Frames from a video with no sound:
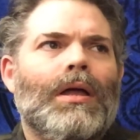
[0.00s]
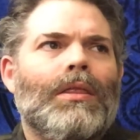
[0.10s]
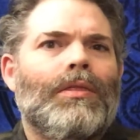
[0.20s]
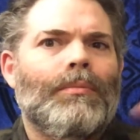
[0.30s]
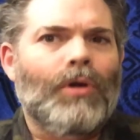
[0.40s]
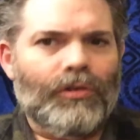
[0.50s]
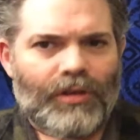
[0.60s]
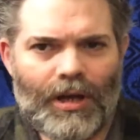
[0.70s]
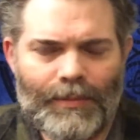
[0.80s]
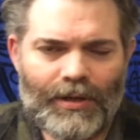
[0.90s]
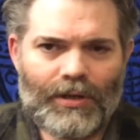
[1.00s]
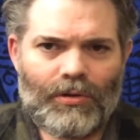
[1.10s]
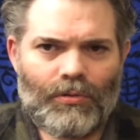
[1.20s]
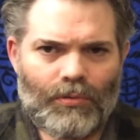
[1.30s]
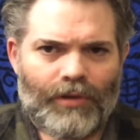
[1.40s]
The most common
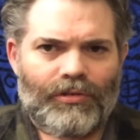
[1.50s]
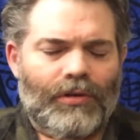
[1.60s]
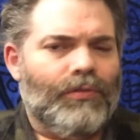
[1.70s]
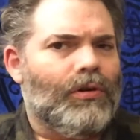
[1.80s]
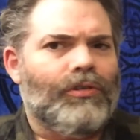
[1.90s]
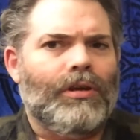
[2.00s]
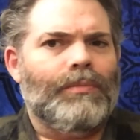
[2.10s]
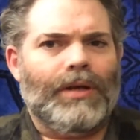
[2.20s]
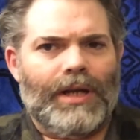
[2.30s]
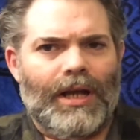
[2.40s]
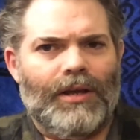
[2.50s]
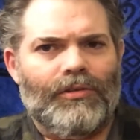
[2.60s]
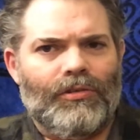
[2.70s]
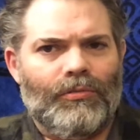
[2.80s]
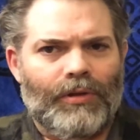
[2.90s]
question, of course, anybody
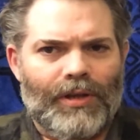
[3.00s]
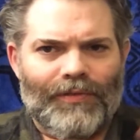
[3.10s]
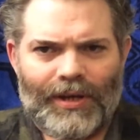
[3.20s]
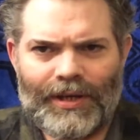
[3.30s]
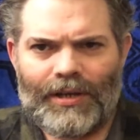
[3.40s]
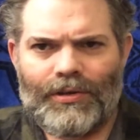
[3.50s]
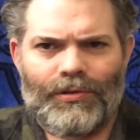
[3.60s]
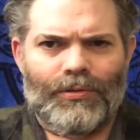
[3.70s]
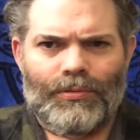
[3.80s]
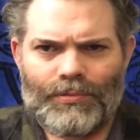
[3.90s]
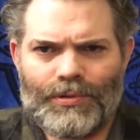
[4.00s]
has when they find out you do